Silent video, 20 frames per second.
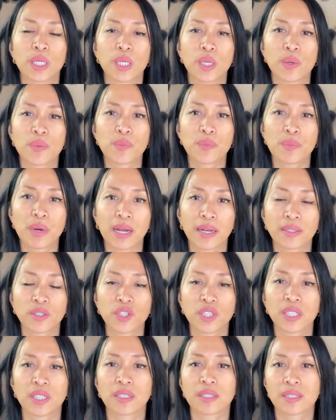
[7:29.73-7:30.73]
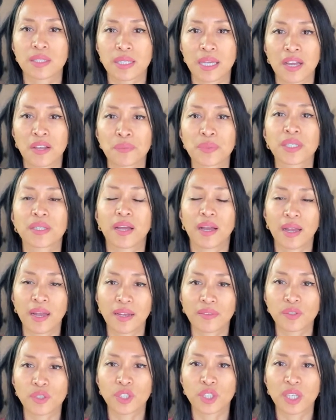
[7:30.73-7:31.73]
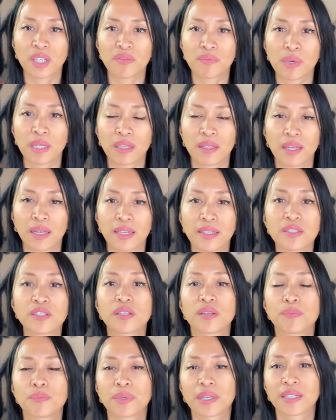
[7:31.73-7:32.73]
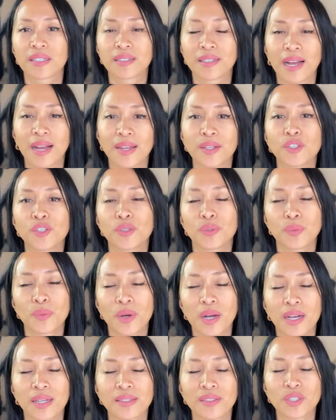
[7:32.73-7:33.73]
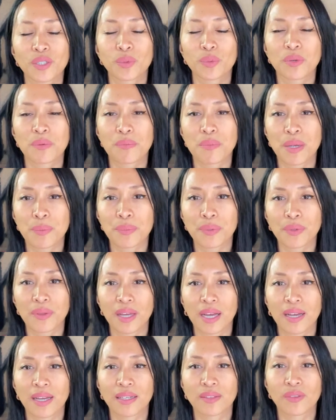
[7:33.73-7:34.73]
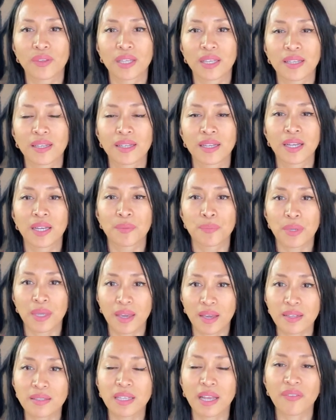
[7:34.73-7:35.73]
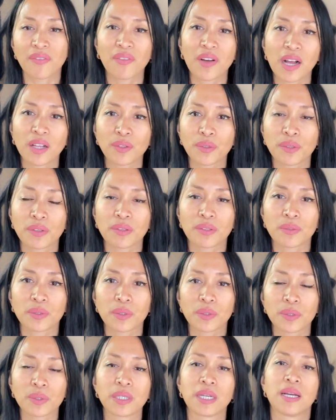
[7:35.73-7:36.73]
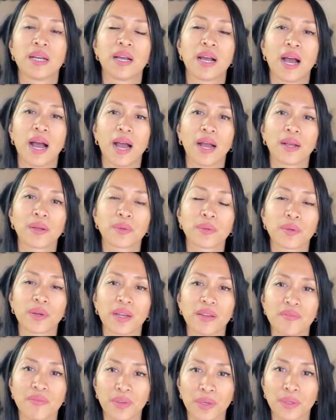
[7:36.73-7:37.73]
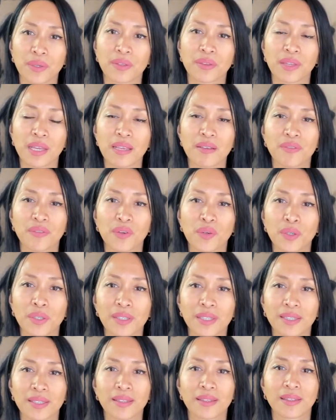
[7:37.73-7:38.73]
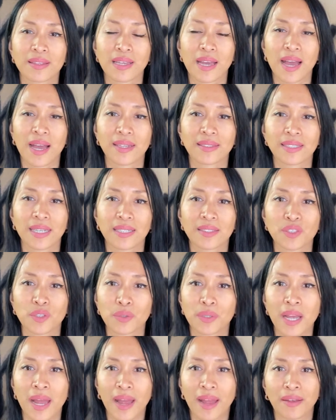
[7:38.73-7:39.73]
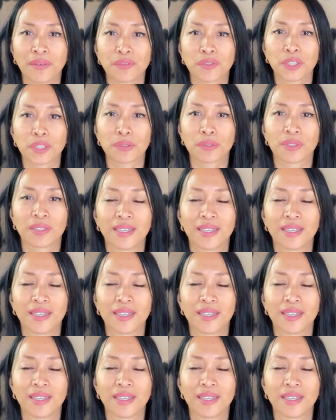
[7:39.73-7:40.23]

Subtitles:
my genes tell me I have to shave my legs. But I do want to remember that because I followed through, I'm very thankful that I don't have to,